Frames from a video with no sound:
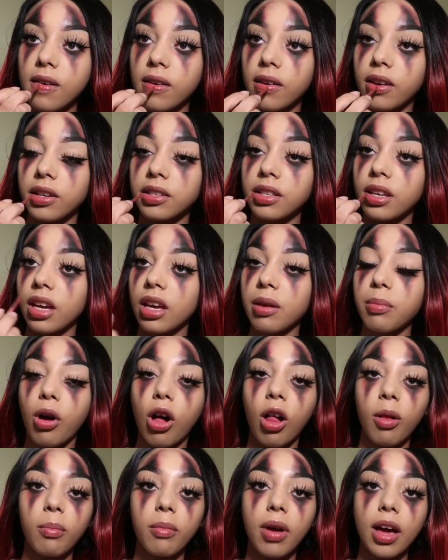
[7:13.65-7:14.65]
because I gave
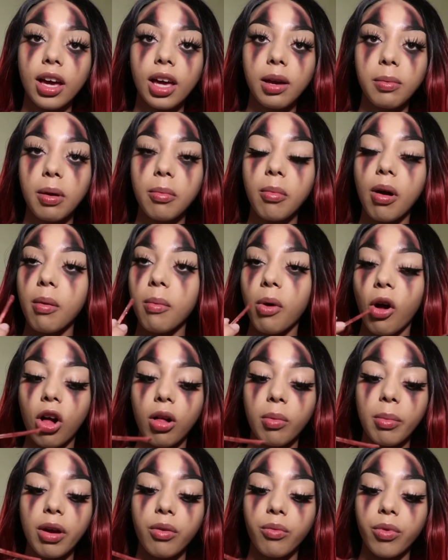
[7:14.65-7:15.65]
my mom all my